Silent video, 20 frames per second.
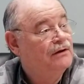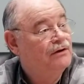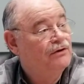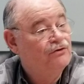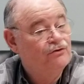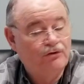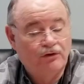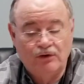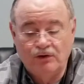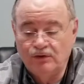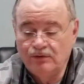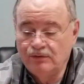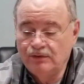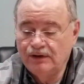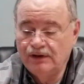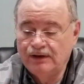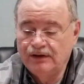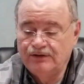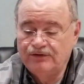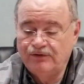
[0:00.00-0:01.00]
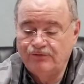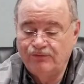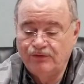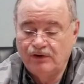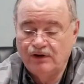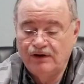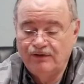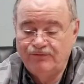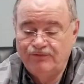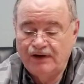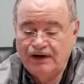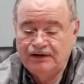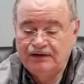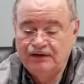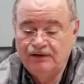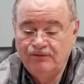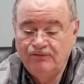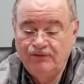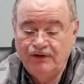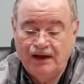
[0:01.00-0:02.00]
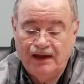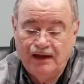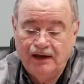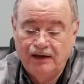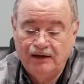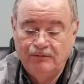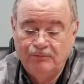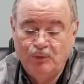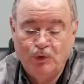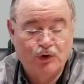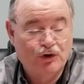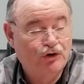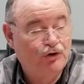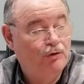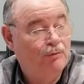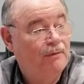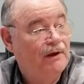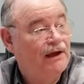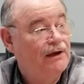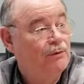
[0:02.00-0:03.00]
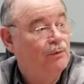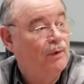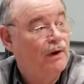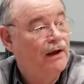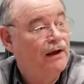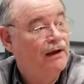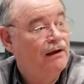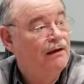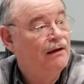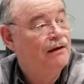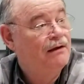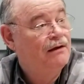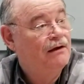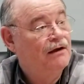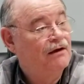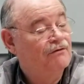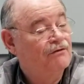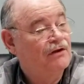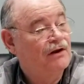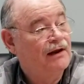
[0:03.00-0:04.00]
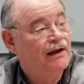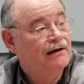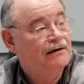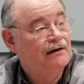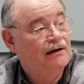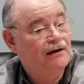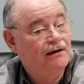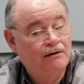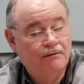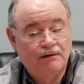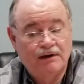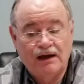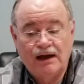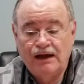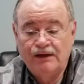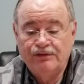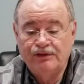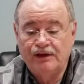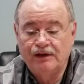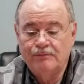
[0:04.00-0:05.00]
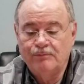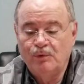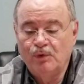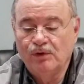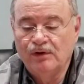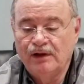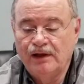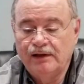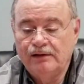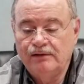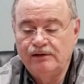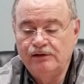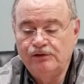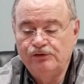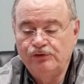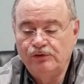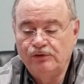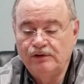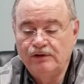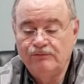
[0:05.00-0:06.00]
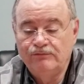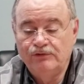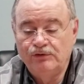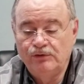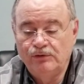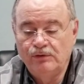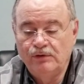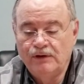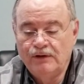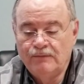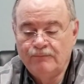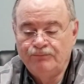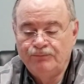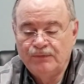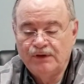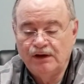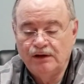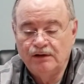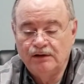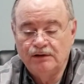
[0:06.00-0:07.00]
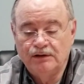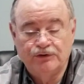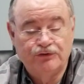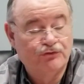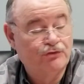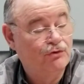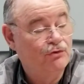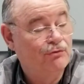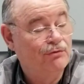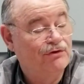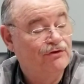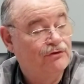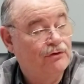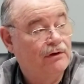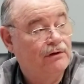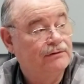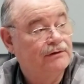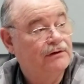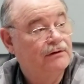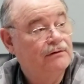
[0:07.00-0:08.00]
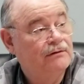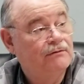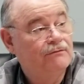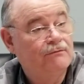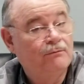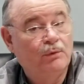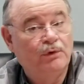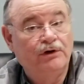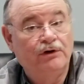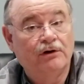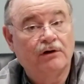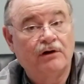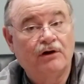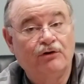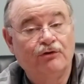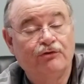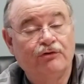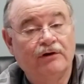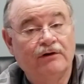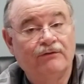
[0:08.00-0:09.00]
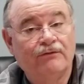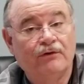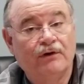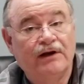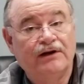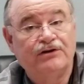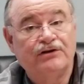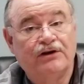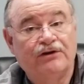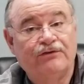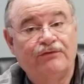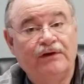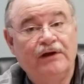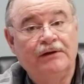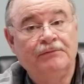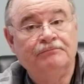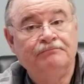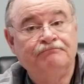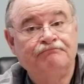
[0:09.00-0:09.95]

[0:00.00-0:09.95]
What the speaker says: So it's a very effective and more humane way of collecting, and I think more likely to give you a true result when you're culturing for HSV.